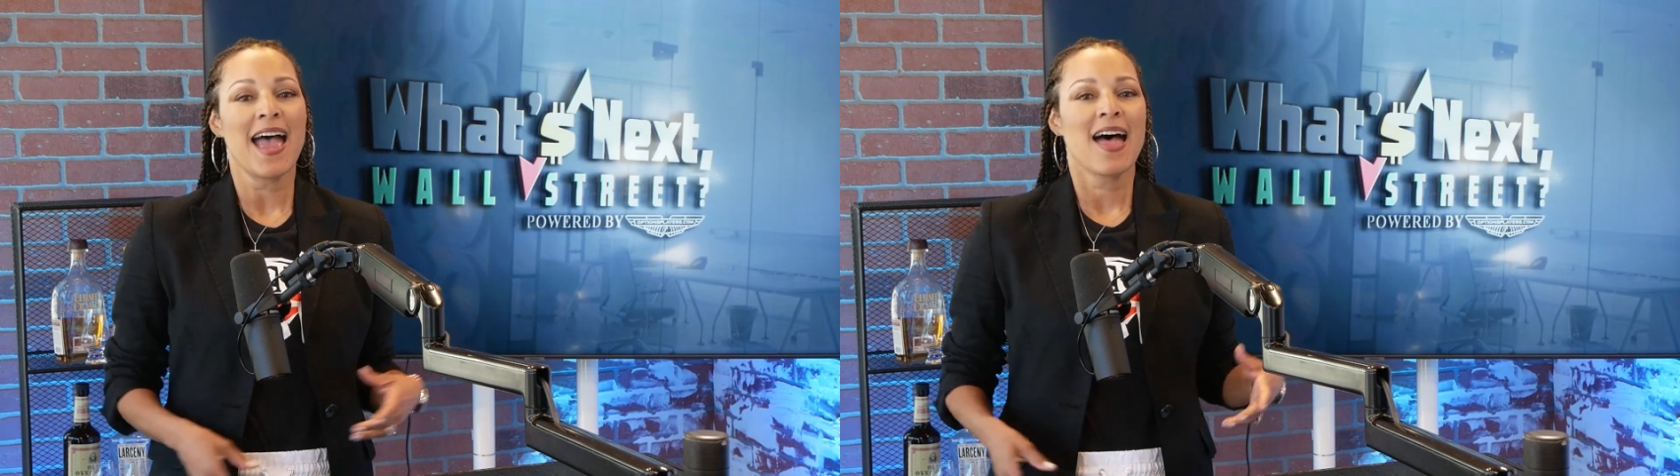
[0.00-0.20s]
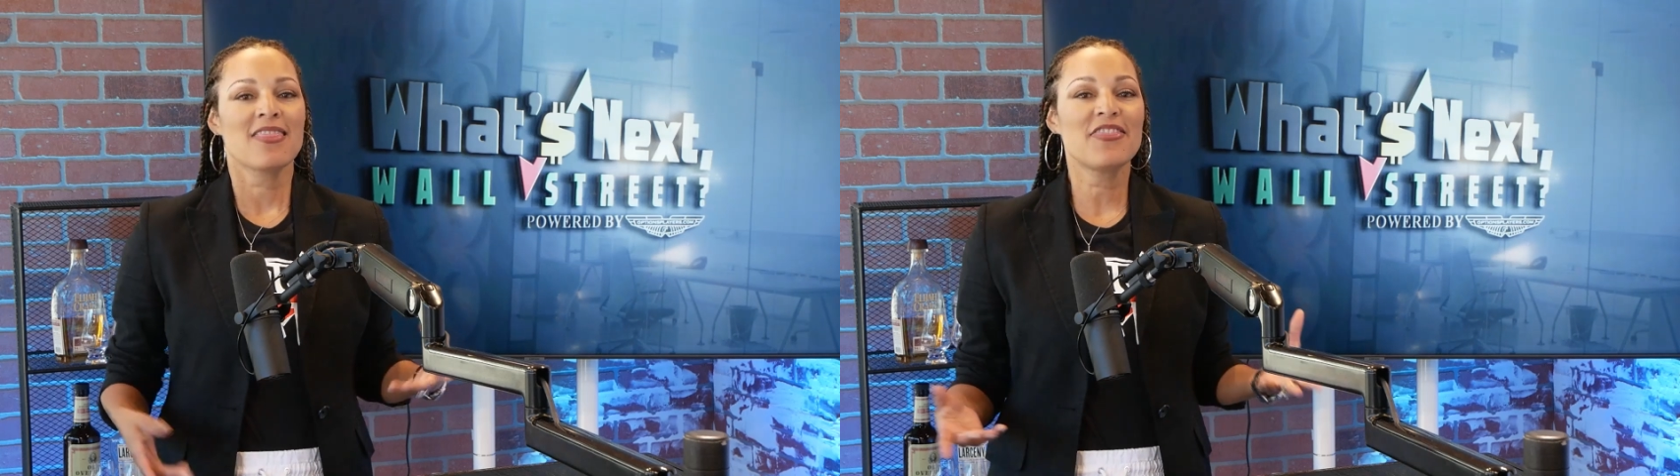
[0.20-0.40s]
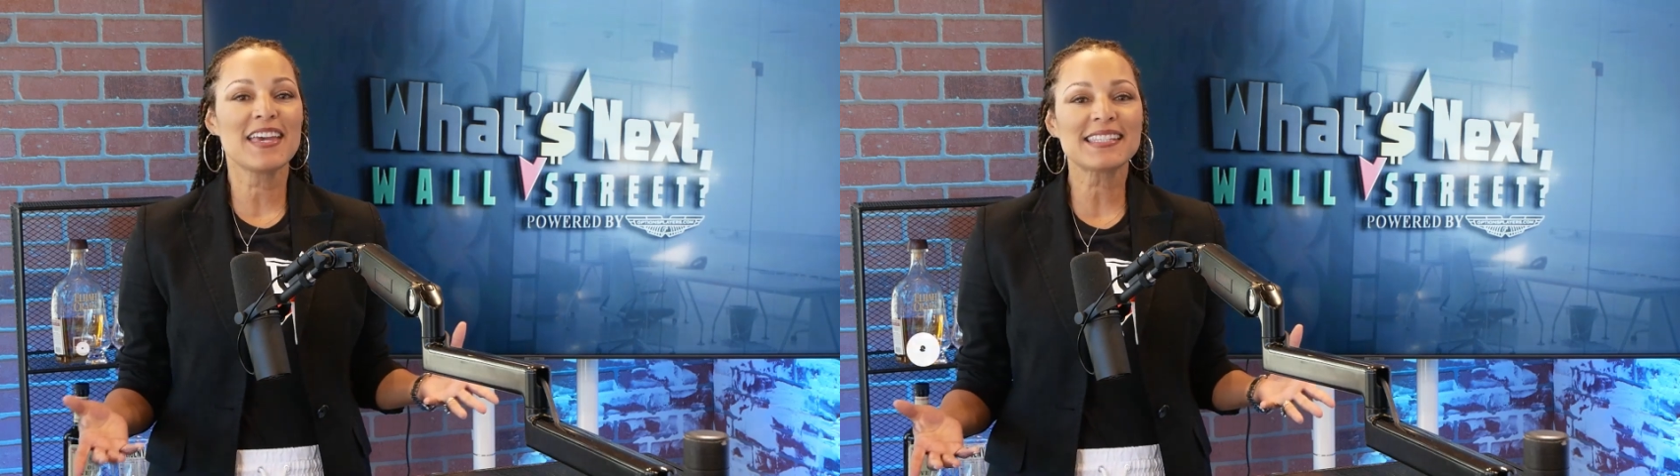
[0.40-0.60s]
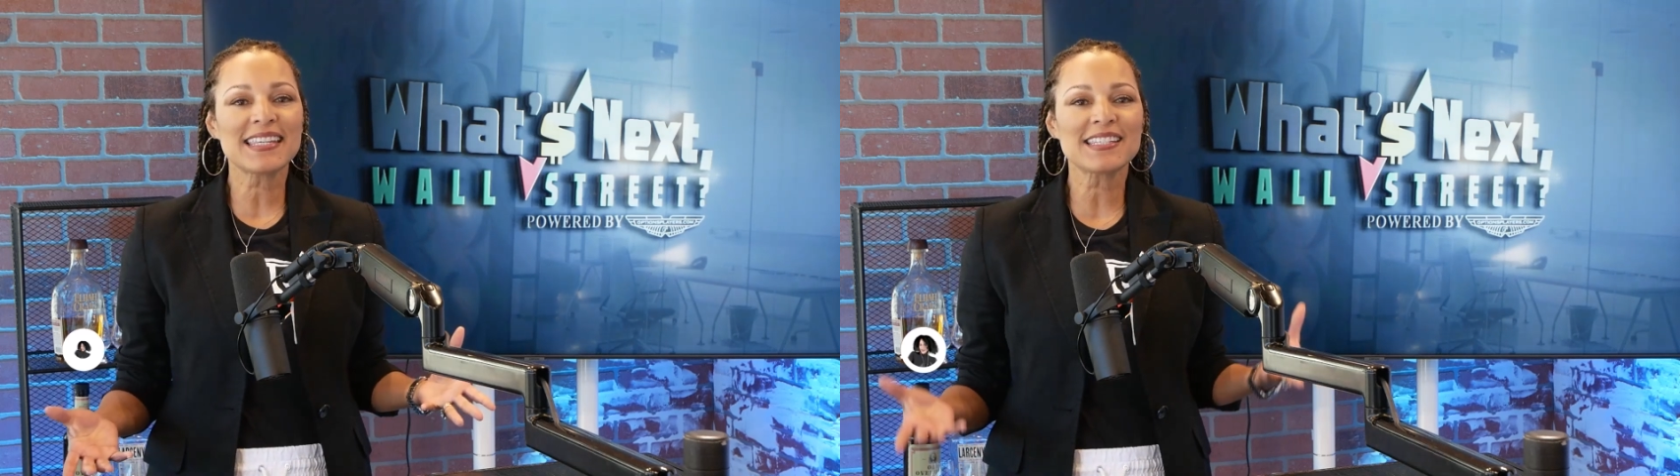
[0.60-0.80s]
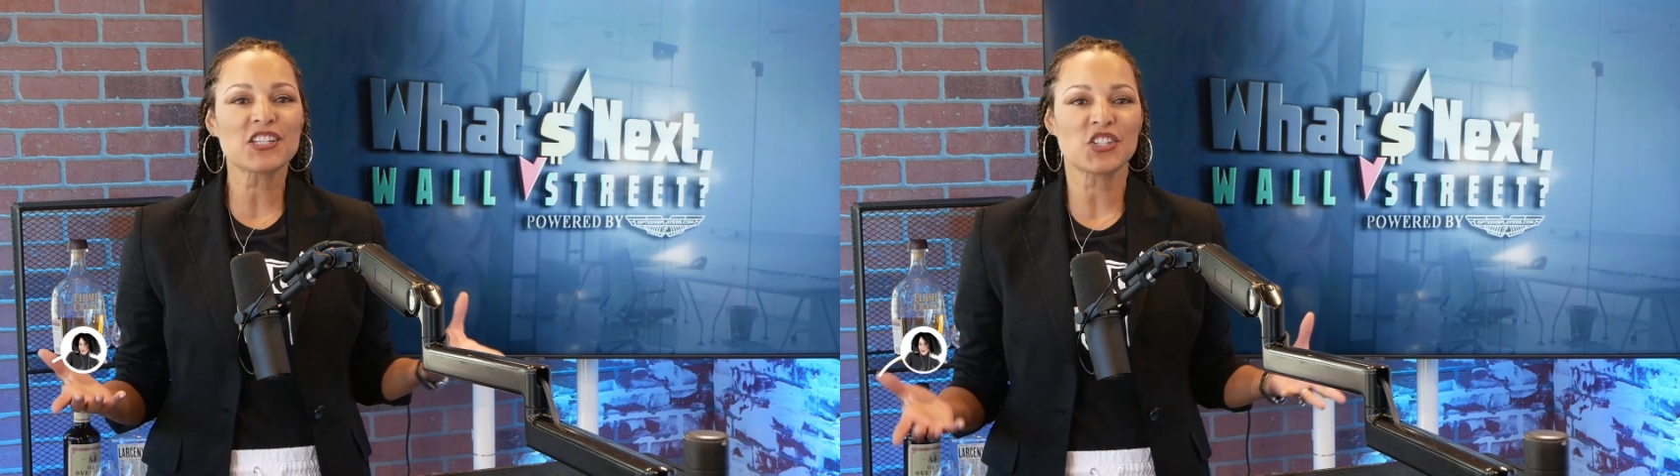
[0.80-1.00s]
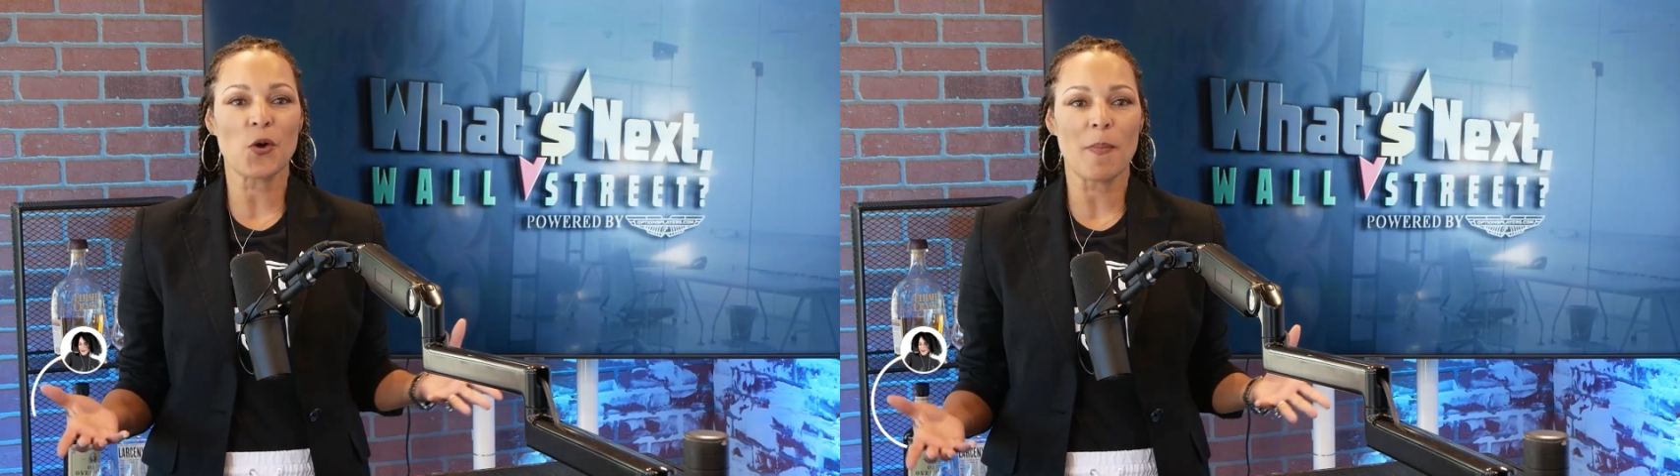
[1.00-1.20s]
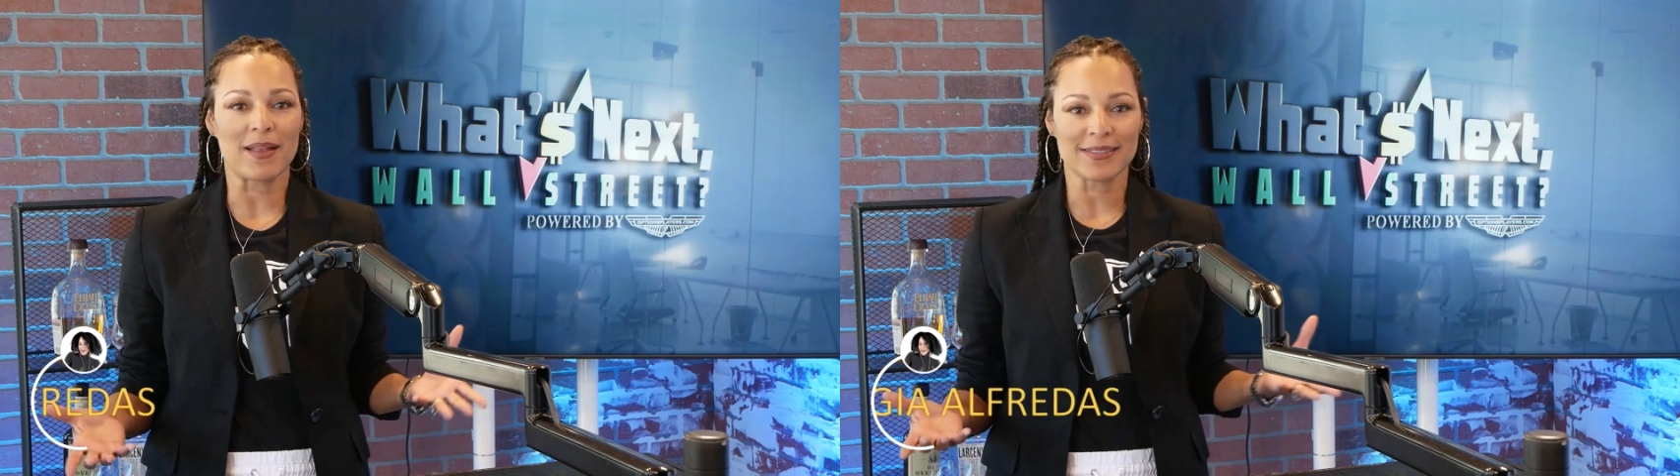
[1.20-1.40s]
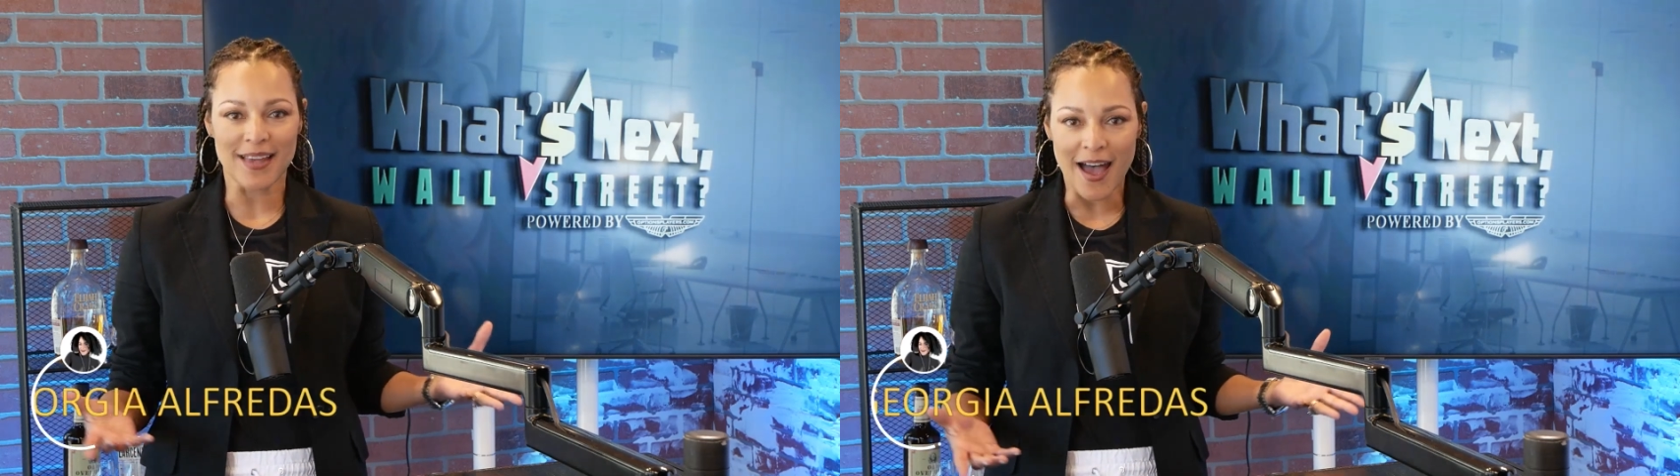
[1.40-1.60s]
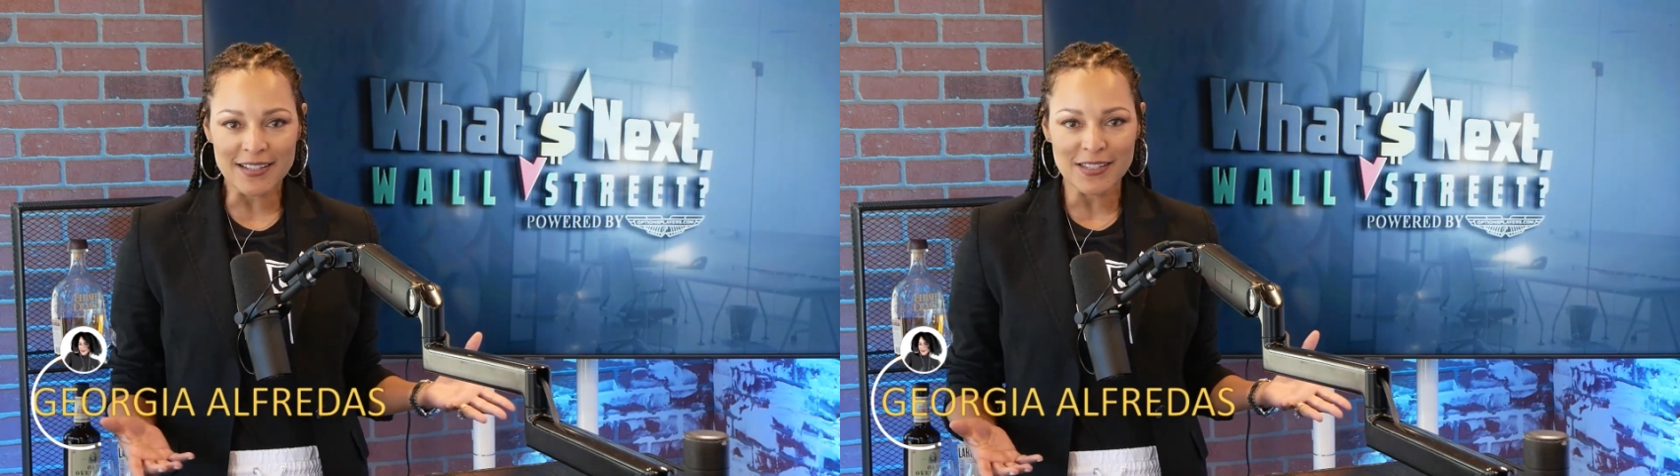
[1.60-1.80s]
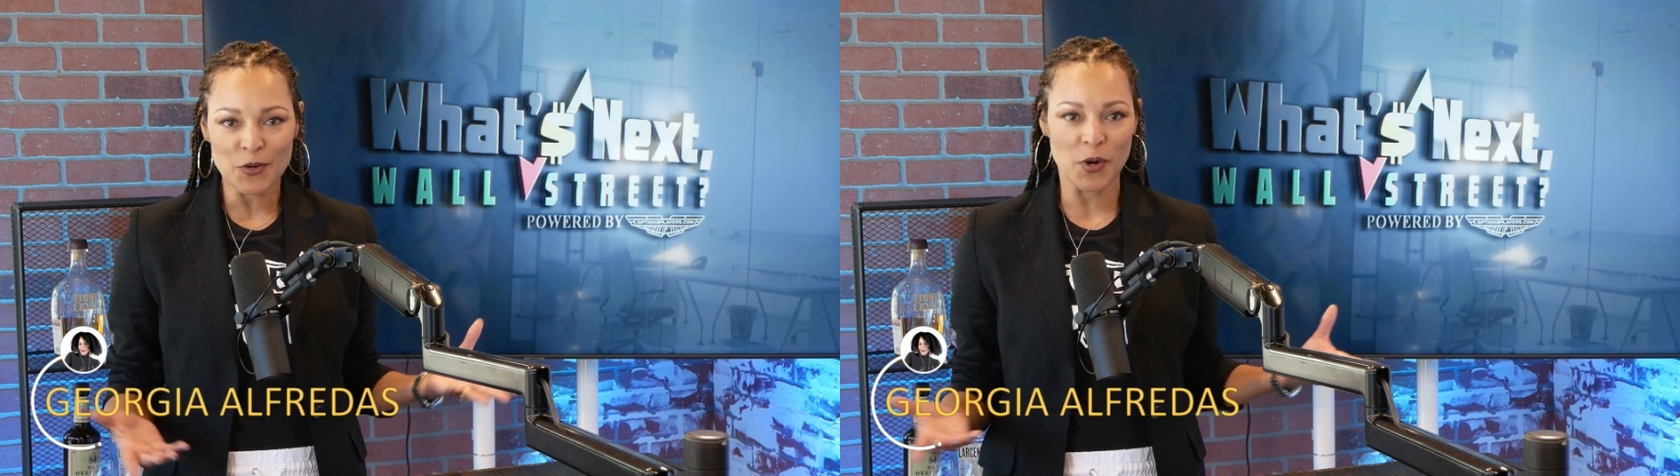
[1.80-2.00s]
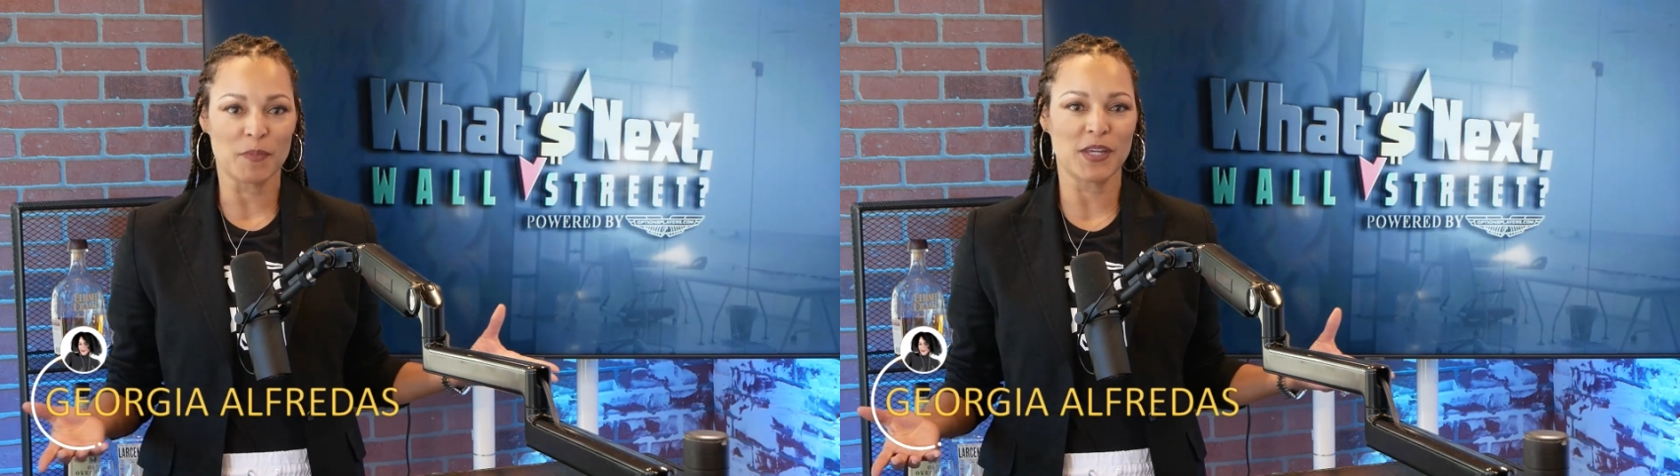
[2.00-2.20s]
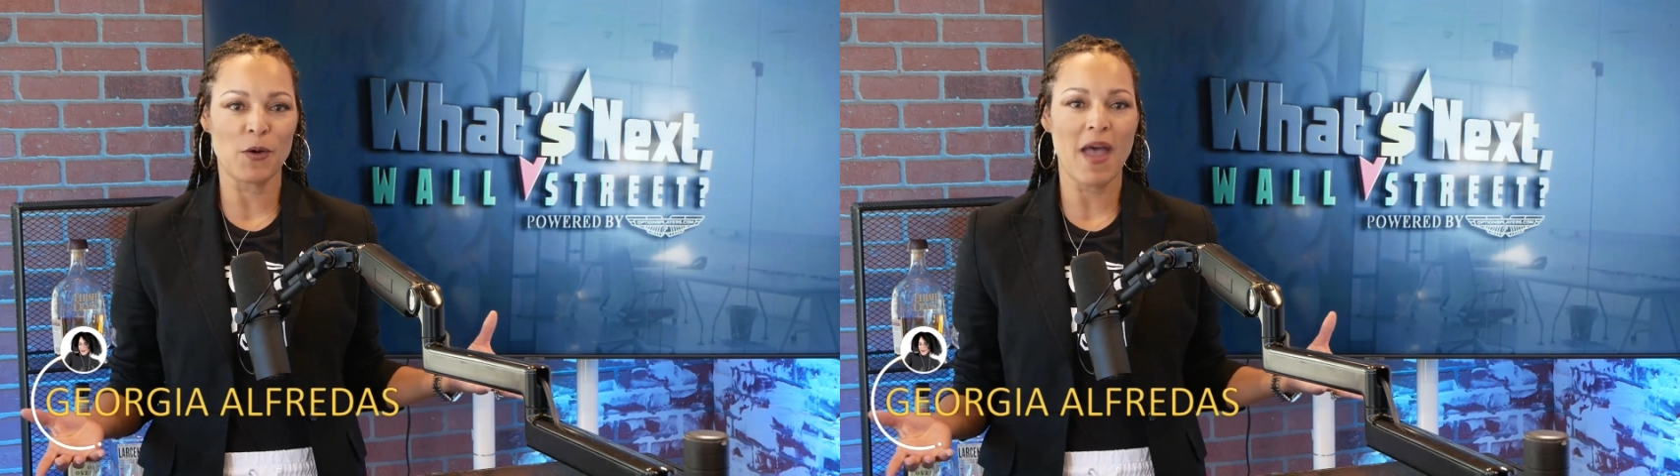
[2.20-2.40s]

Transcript: This is a show about stocks, crypto,